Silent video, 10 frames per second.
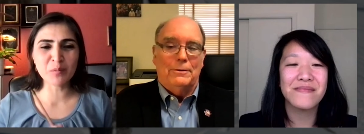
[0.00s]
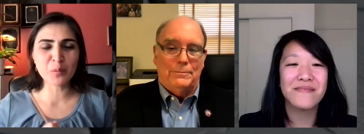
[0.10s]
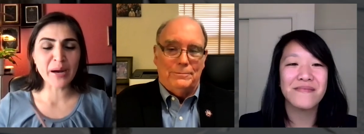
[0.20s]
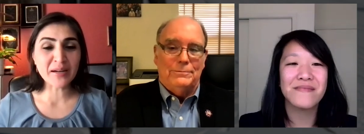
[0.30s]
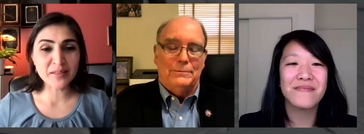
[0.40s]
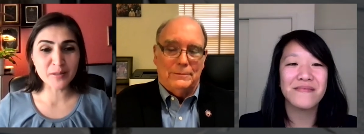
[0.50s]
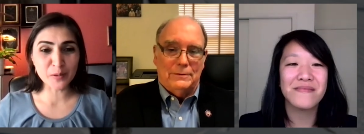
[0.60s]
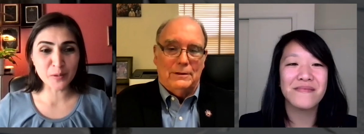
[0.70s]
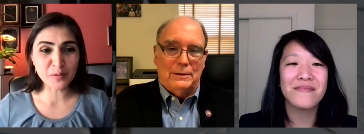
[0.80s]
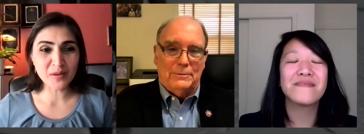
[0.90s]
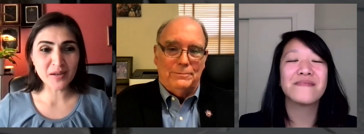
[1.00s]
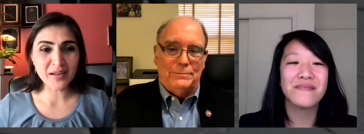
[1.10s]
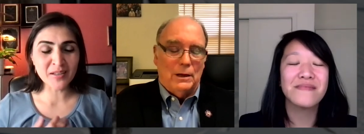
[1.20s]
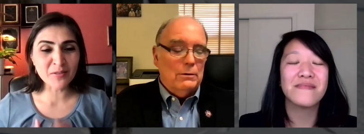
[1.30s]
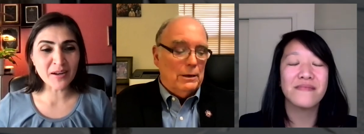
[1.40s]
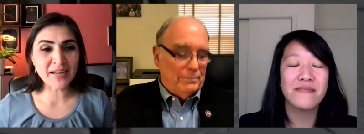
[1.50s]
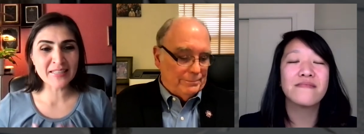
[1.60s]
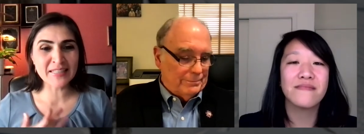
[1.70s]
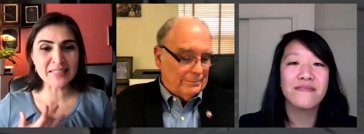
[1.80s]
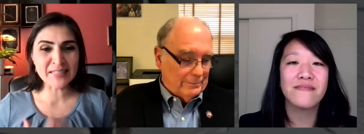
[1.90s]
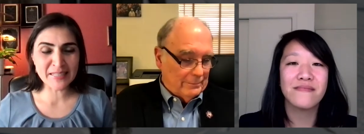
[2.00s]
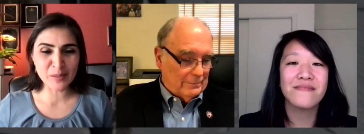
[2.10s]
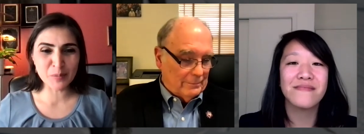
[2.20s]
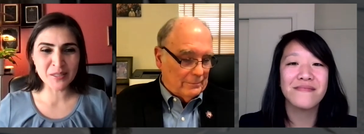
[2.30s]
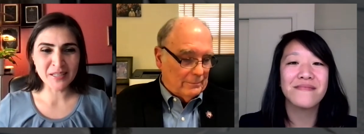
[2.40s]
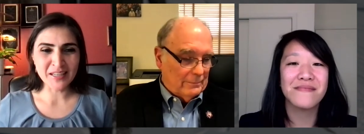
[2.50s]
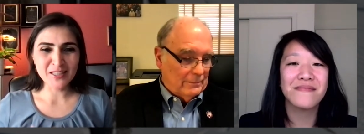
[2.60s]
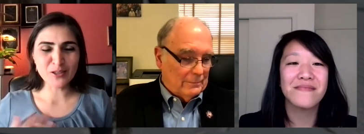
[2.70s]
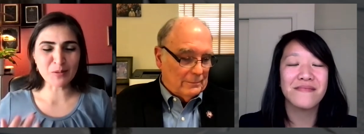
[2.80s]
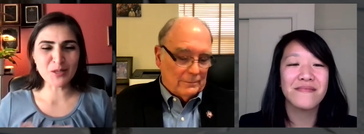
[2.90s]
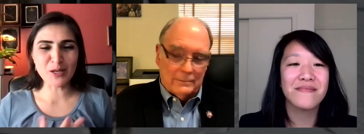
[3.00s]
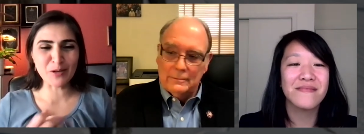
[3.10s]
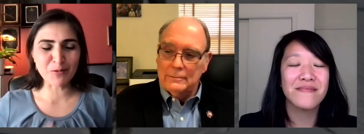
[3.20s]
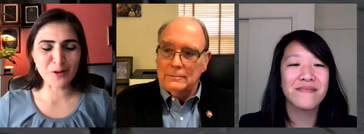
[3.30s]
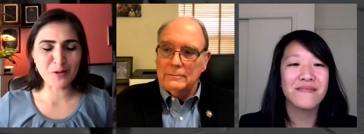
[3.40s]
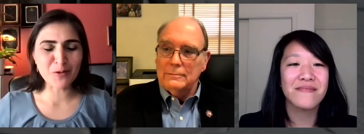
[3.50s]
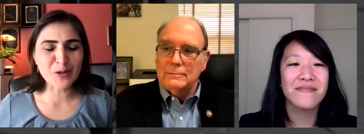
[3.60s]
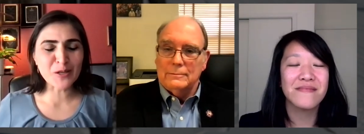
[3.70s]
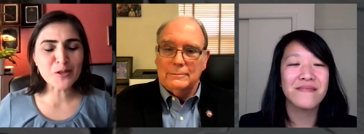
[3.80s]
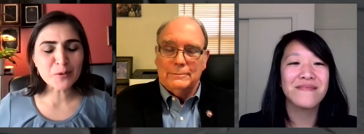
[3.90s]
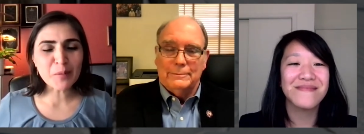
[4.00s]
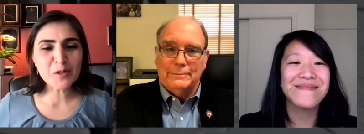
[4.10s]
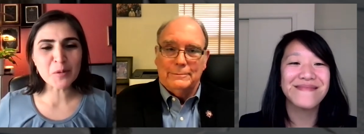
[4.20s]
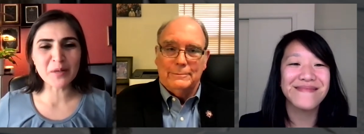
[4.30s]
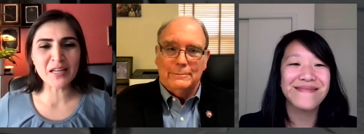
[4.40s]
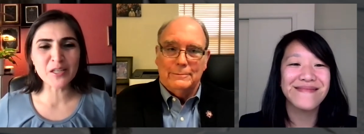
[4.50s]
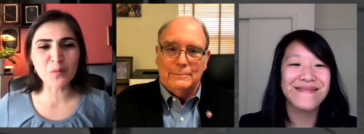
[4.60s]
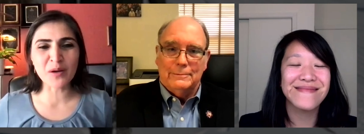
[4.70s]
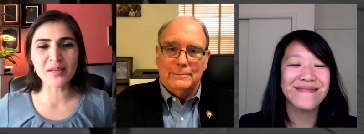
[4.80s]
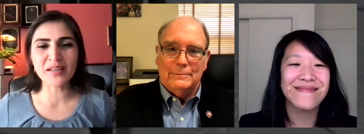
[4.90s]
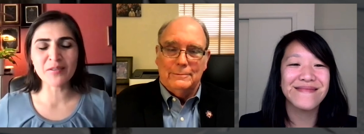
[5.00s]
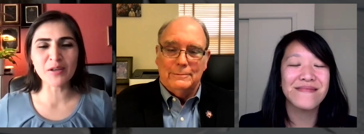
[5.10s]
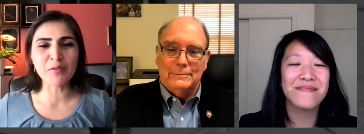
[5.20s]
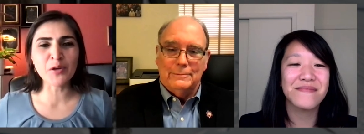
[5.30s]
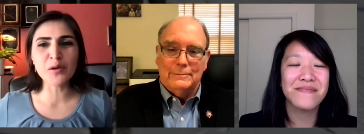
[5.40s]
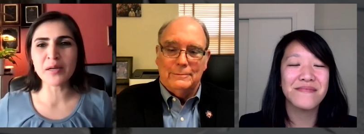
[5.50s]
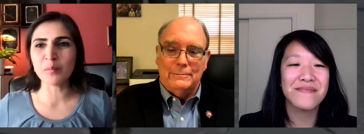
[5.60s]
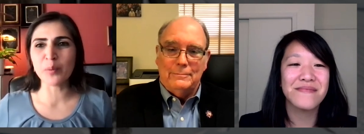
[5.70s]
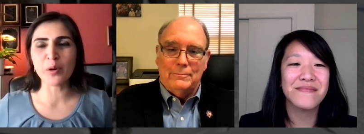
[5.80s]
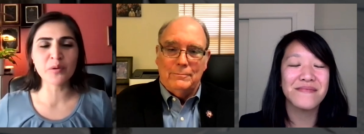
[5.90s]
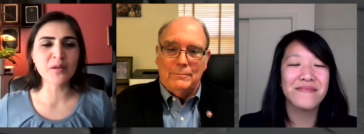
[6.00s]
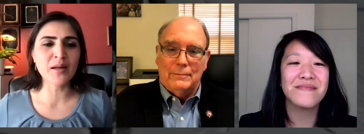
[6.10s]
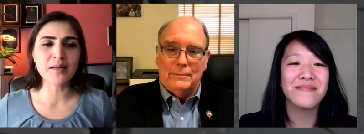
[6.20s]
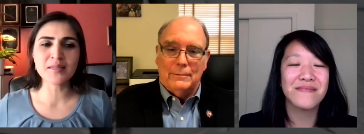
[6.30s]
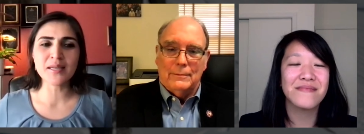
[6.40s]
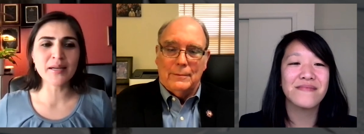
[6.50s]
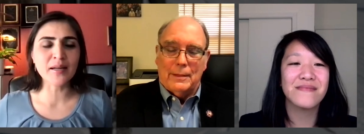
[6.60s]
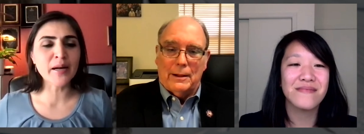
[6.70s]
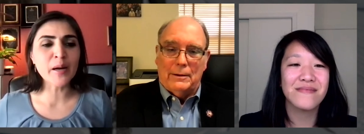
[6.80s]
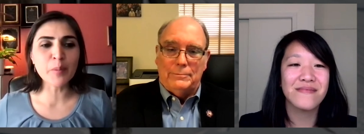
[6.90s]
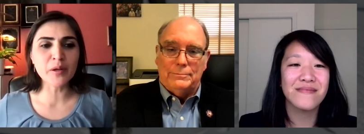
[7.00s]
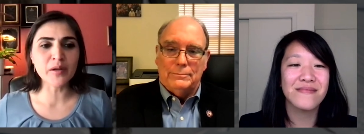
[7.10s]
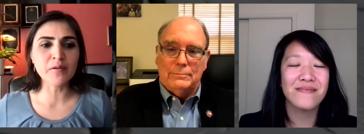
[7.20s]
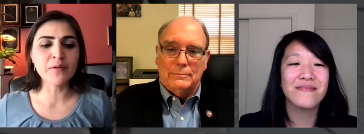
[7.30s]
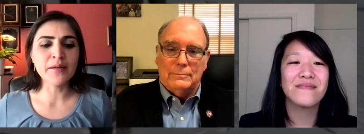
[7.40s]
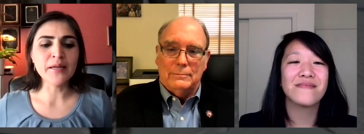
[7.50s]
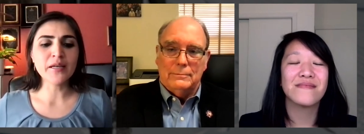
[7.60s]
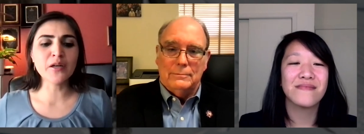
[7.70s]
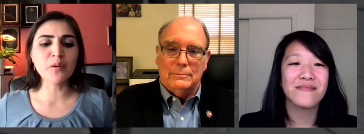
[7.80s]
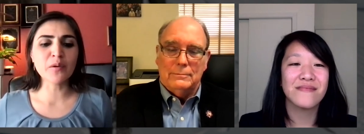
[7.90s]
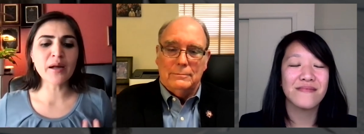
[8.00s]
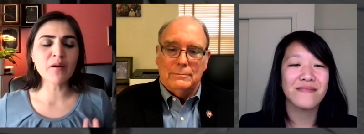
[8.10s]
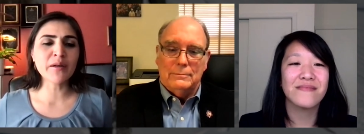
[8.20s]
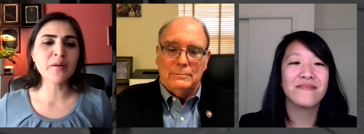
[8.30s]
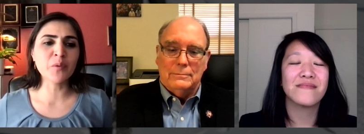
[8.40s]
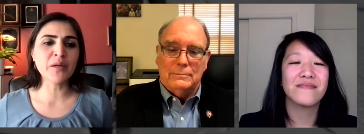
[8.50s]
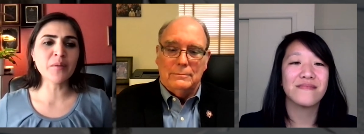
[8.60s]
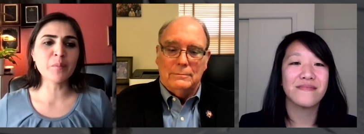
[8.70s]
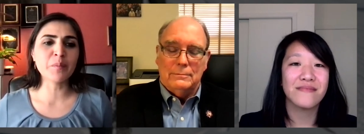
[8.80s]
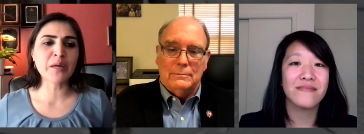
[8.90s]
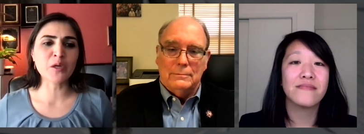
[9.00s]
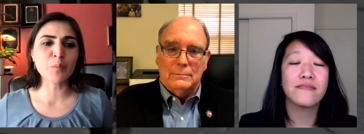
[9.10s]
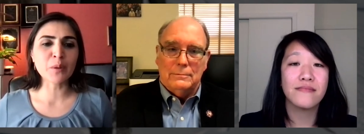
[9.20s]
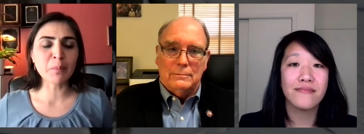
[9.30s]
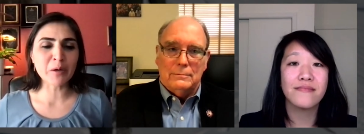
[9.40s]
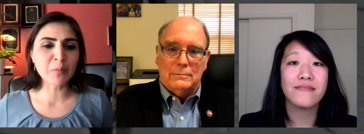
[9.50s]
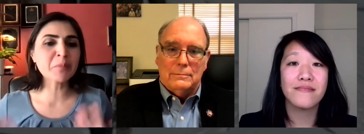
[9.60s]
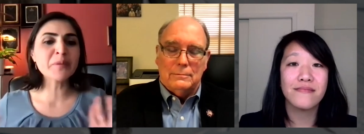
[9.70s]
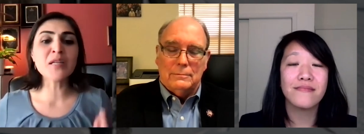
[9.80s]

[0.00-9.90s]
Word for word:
Speaker 1: practical advice and tips. So I'm sorry for for the interruption, but I do want if, if you can both uh, cite a couple of you know how can we better prepare? We've been